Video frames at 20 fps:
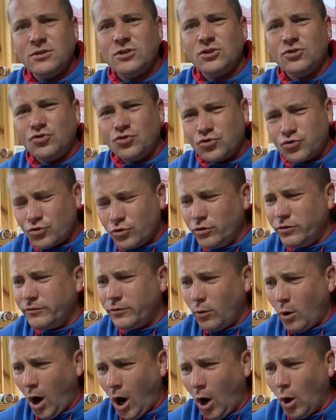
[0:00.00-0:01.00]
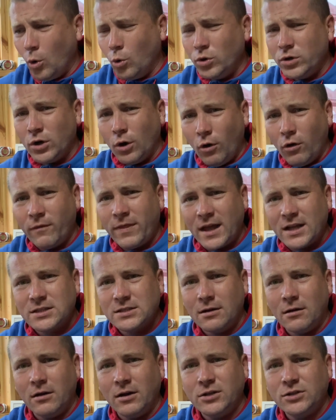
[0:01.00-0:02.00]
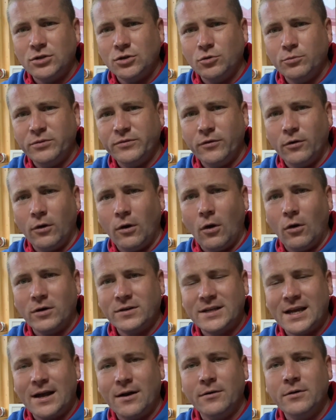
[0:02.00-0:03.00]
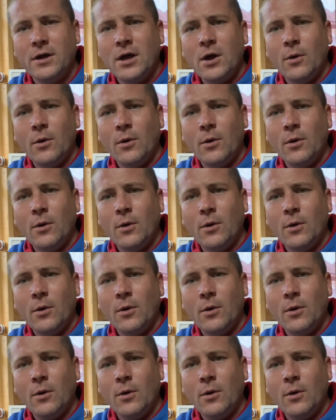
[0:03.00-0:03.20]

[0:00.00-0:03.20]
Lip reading: the truthful holder of that title before lockdown,